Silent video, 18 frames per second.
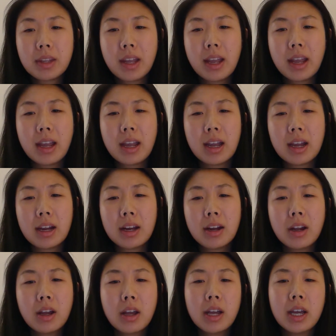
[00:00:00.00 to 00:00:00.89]

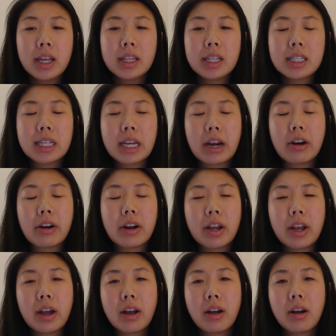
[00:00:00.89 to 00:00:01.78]
And in this
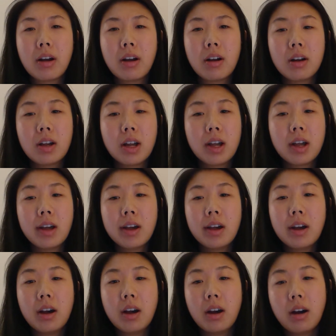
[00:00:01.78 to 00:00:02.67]
area,
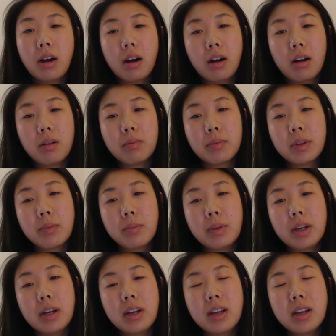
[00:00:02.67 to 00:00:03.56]
the
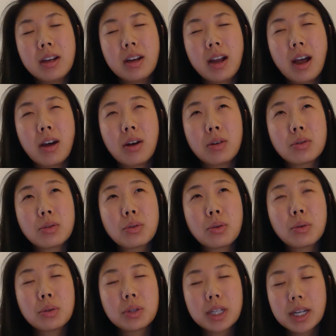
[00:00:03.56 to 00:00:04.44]
median
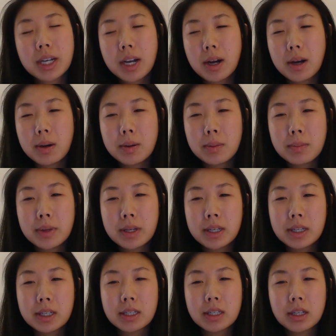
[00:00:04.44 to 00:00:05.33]
household income
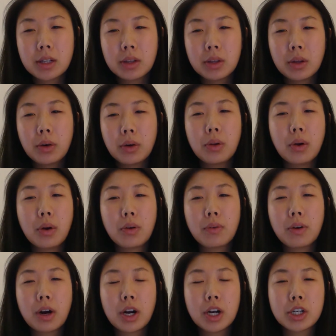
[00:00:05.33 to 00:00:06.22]
is a little
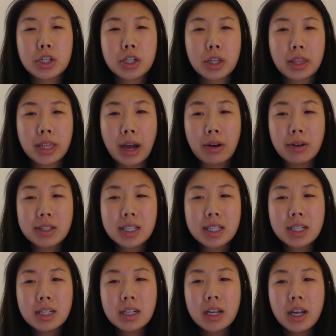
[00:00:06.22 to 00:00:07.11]
over
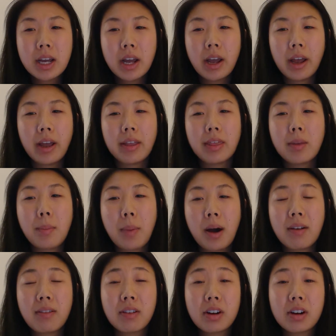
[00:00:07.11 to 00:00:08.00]
100,000, and the
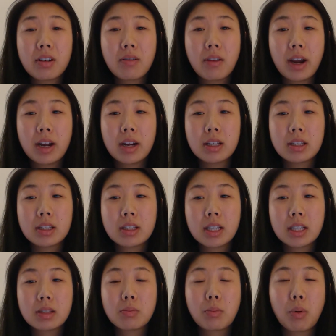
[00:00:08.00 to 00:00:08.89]
poverty rate is
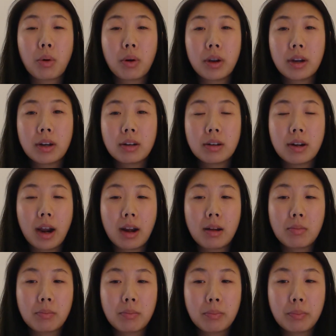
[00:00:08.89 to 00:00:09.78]

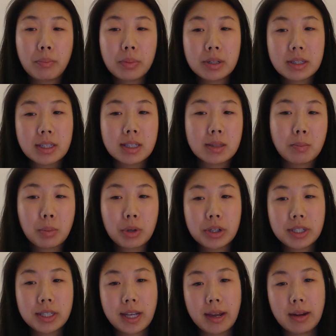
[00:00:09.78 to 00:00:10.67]

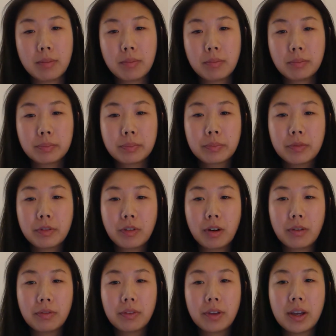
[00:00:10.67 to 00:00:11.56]
6.9%
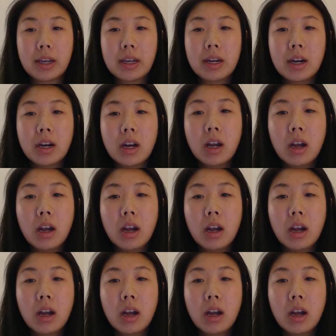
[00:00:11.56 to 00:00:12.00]
roughly.